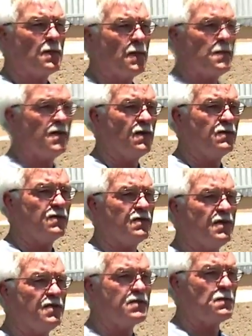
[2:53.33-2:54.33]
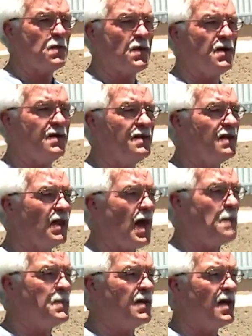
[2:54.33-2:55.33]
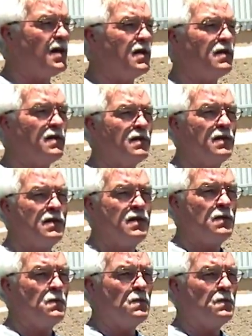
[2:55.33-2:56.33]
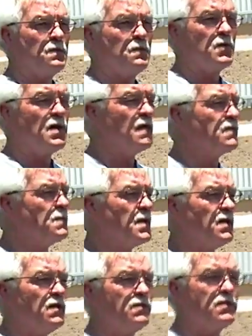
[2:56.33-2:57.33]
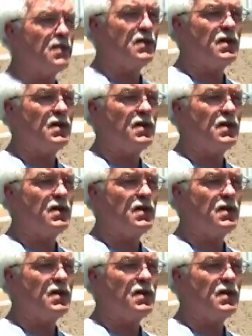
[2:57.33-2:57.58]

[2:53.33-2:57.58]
I mean, those, these are pretty dilapidated and would never be used again.